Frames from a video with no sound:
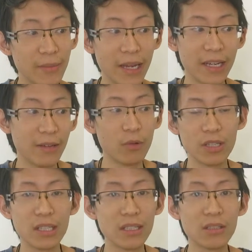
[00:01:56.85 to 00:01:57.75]
and it
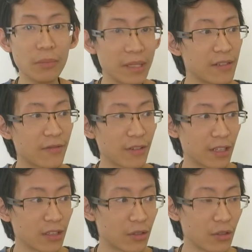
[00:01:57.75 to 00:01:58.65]
was a little bit
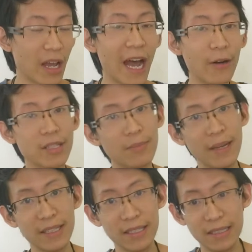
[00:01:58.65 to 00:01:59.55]
different to how it's
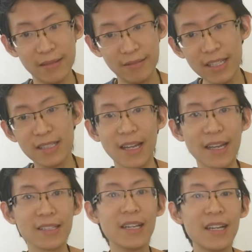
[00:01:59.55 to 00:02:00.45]
made these
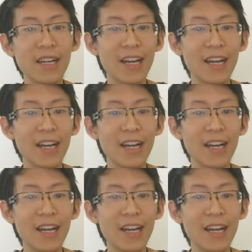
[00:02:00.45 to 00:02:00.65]
days.